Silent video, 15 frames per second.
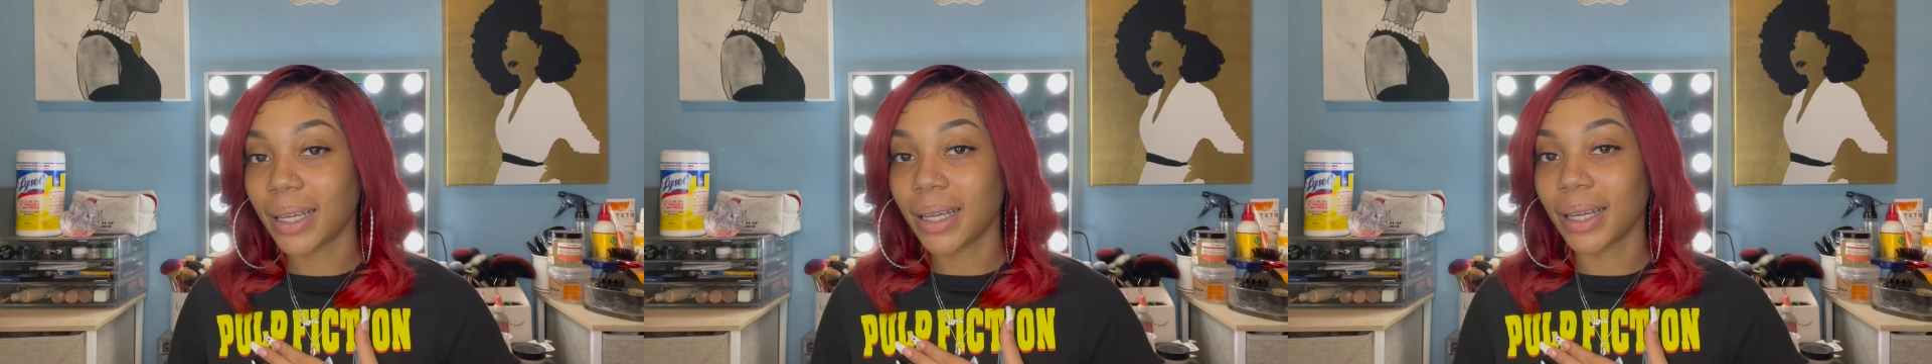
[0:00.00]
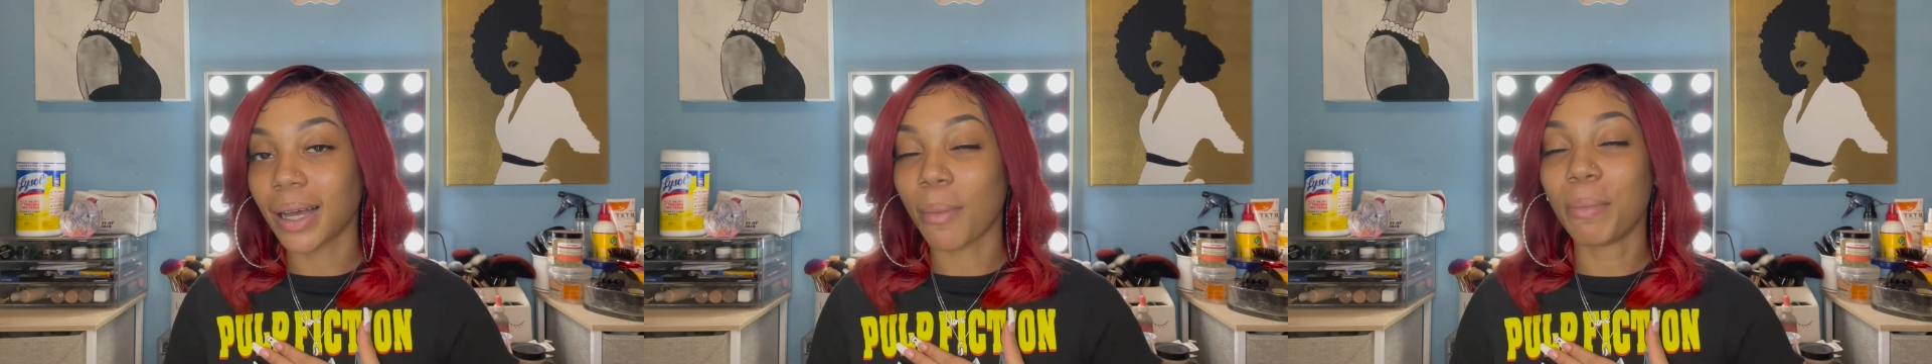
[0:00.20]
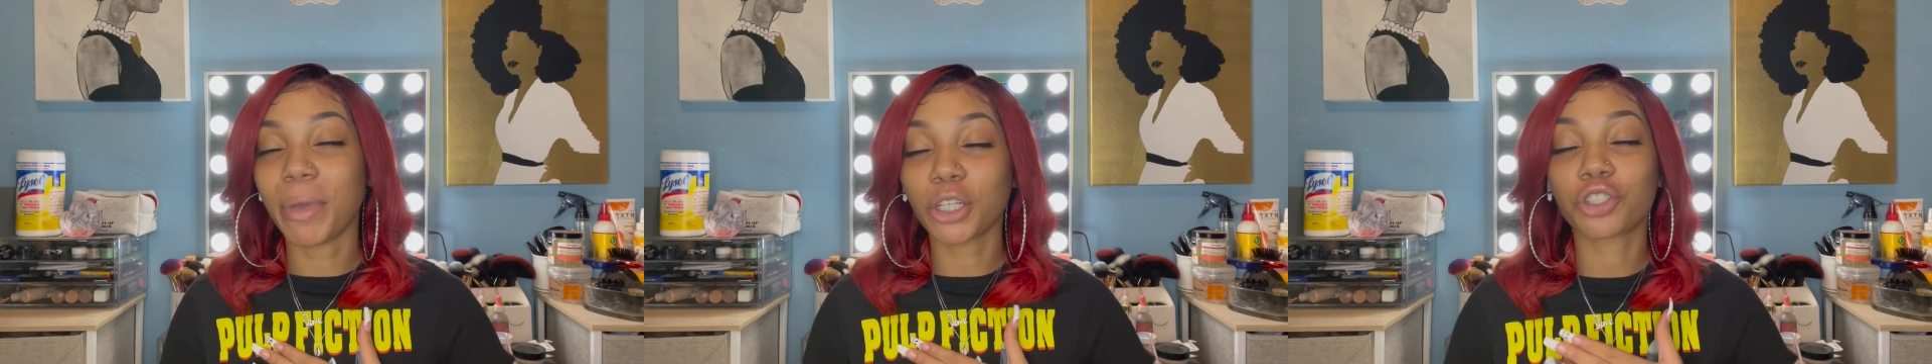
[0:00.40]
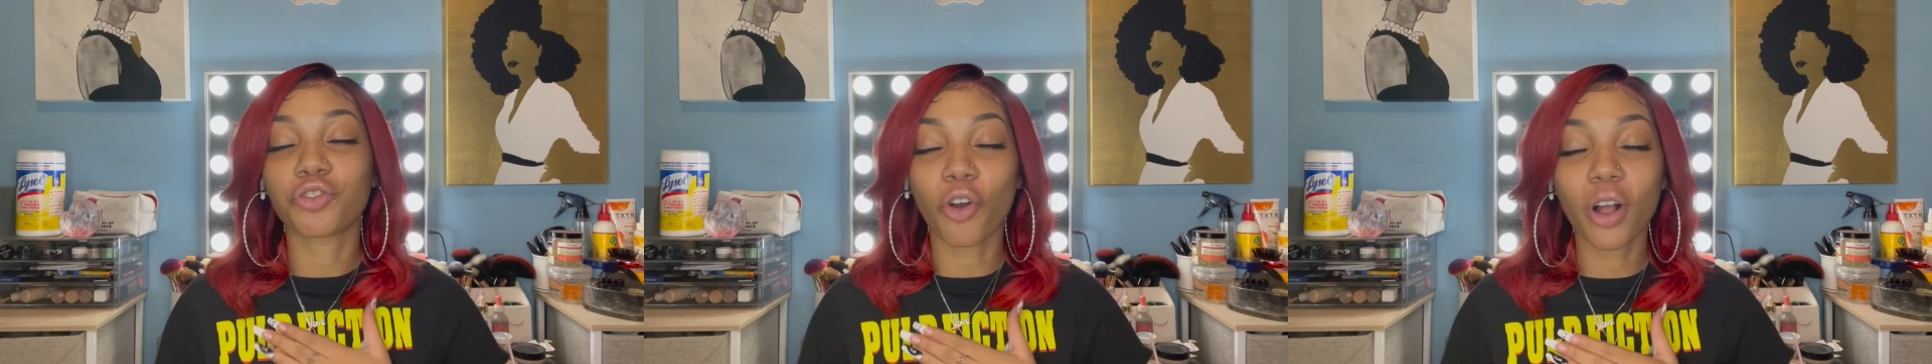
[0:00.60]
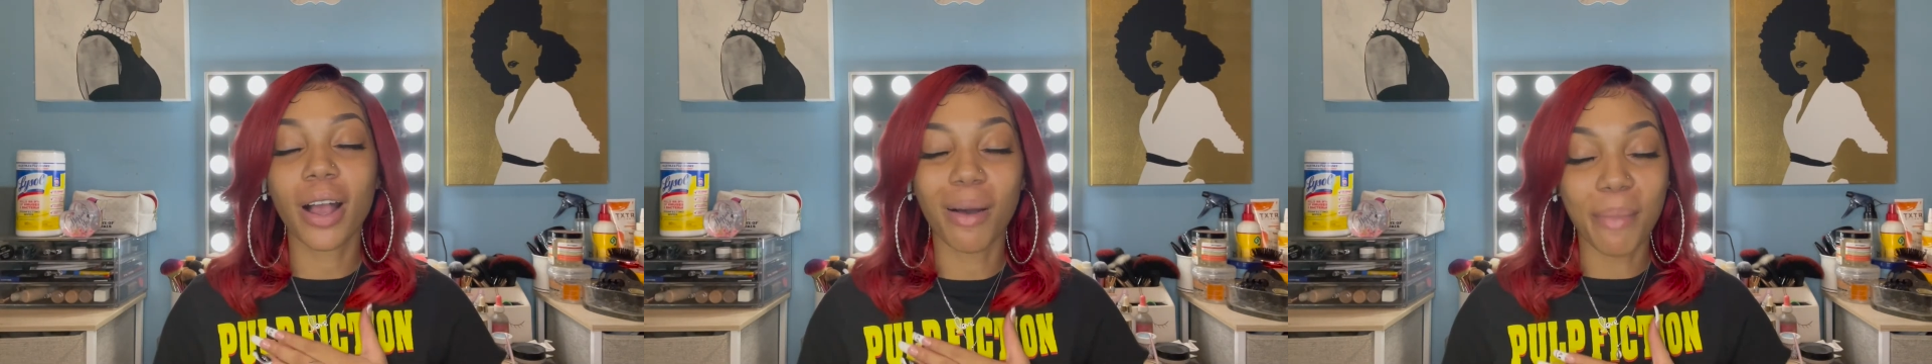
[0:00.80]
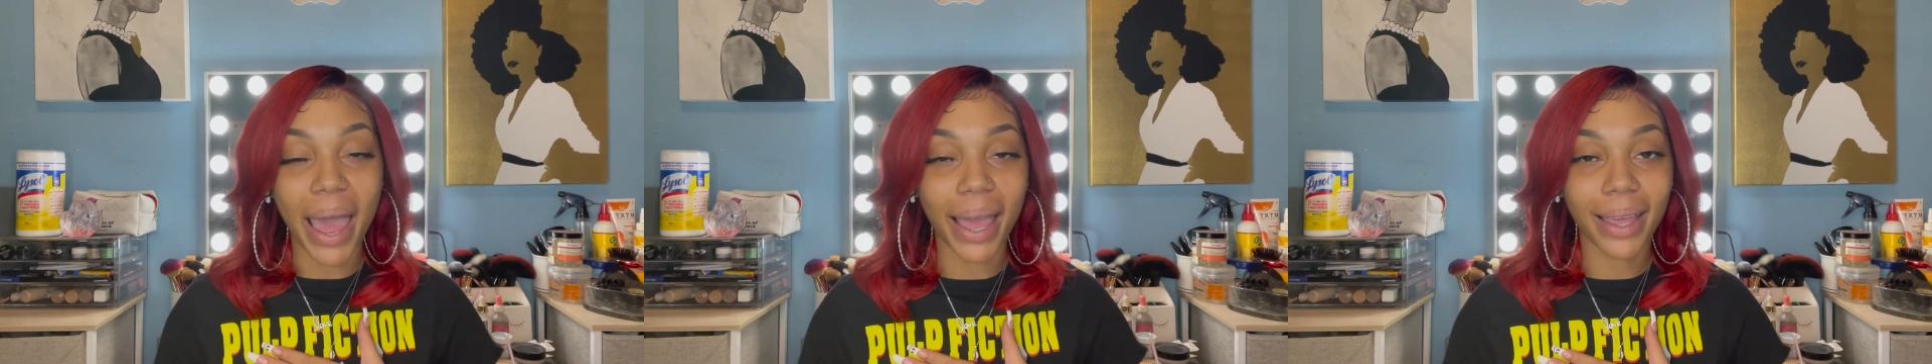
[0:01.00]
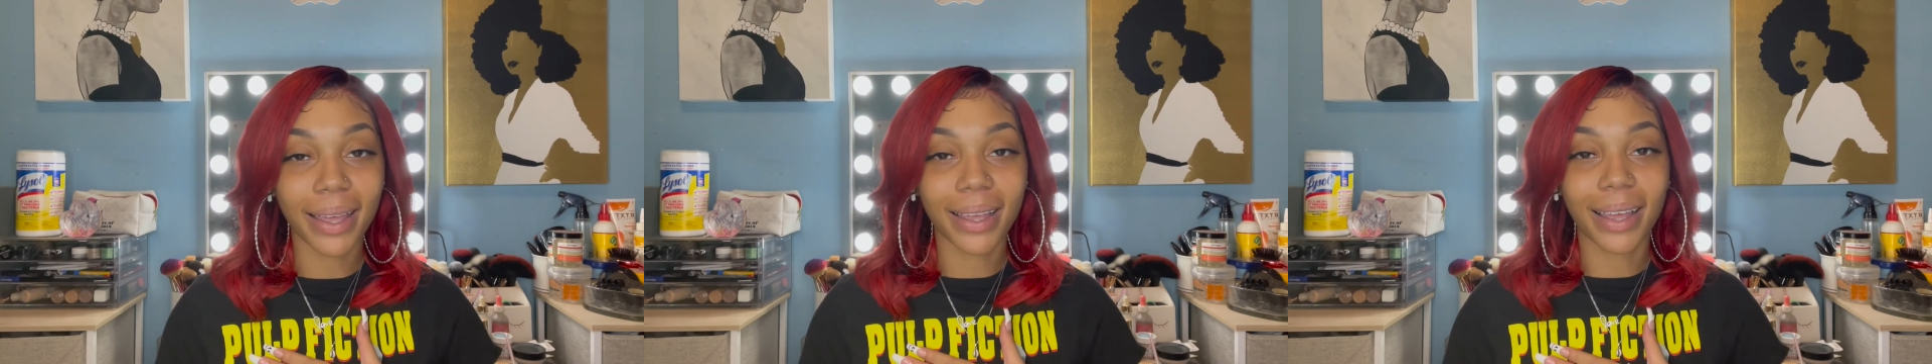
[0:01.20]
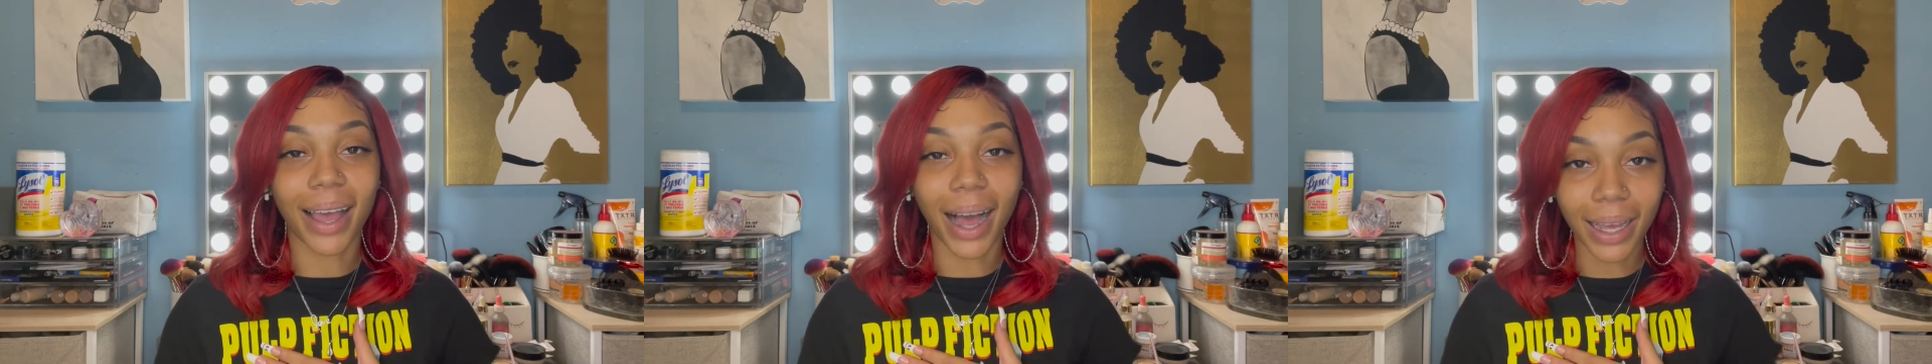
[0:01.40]
I'm gonna make a strong comeback.
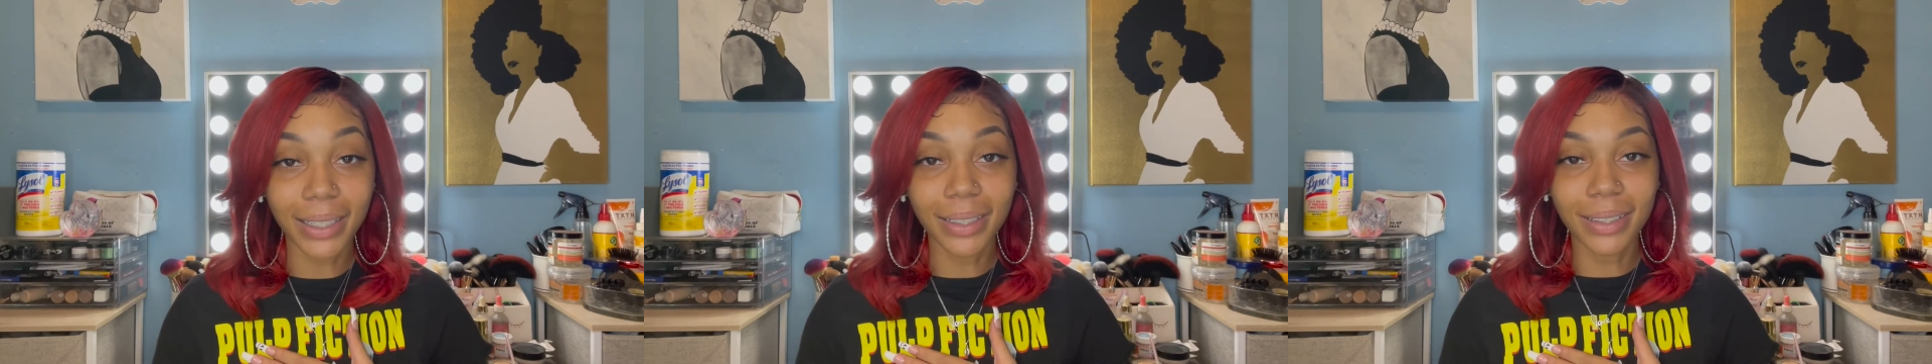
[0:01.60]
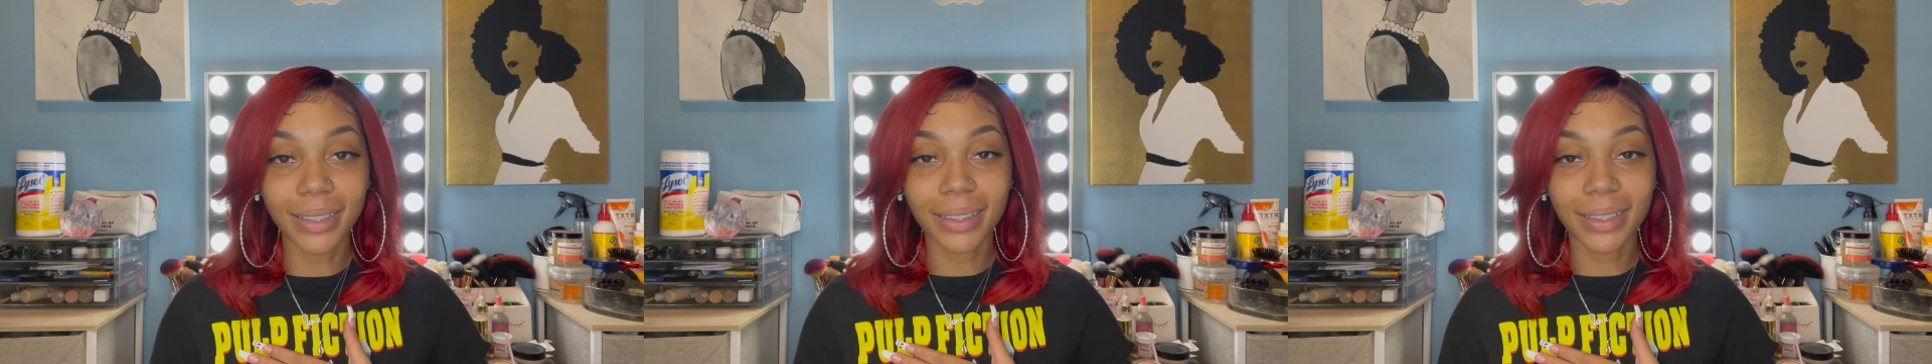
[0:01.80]
Hi.